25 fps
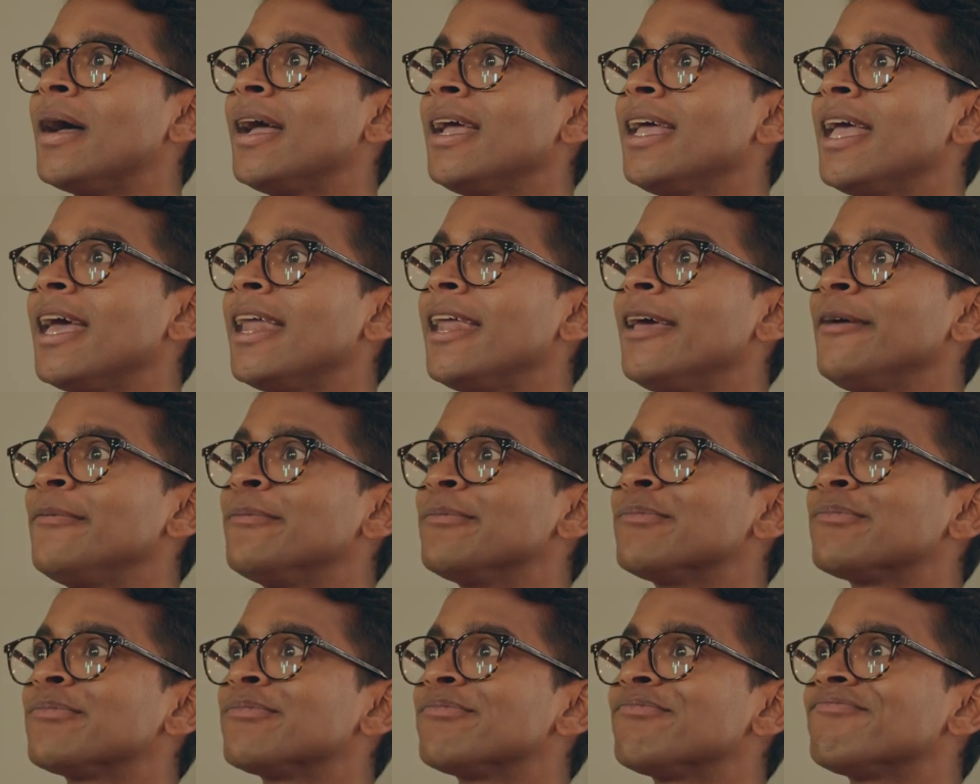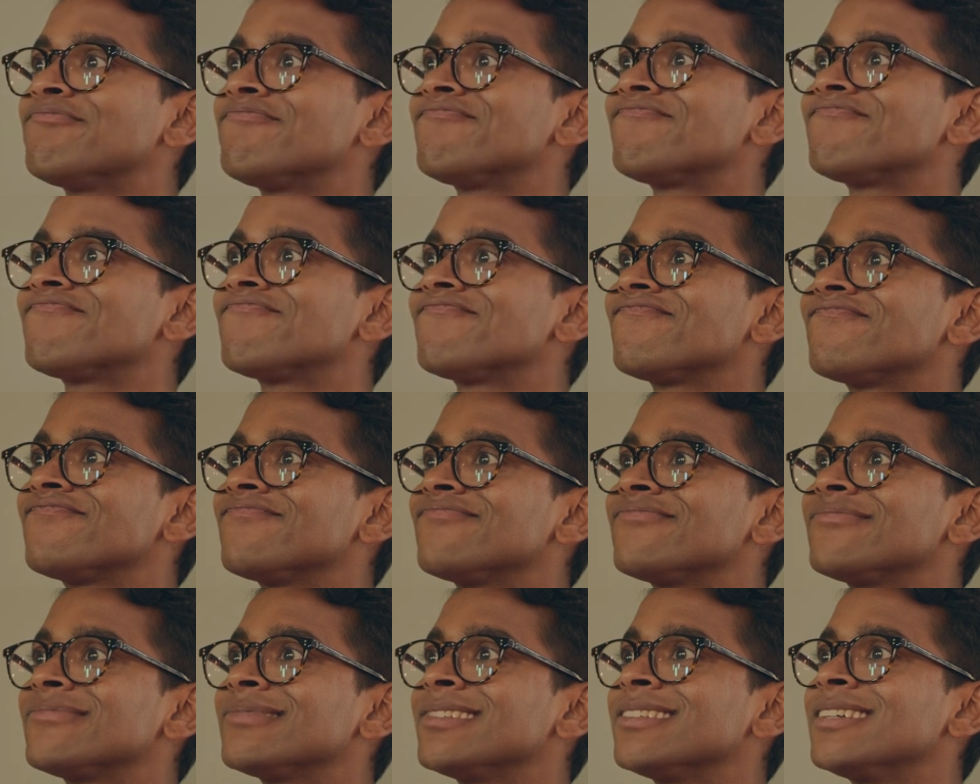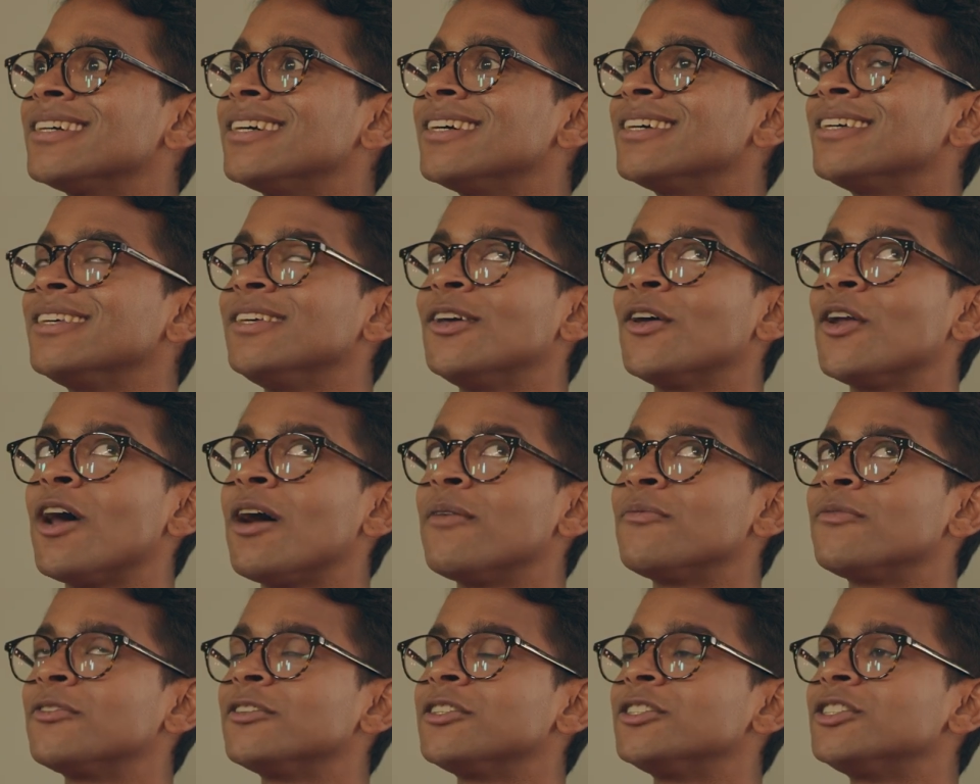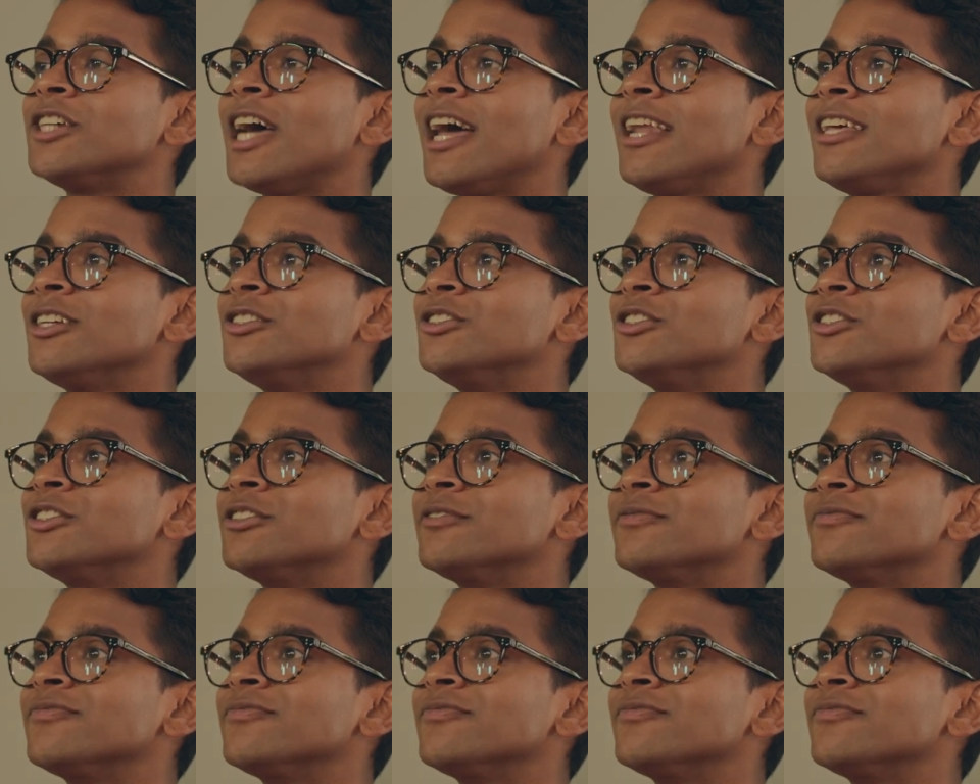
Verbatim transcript: I get it. You're up for the challenge.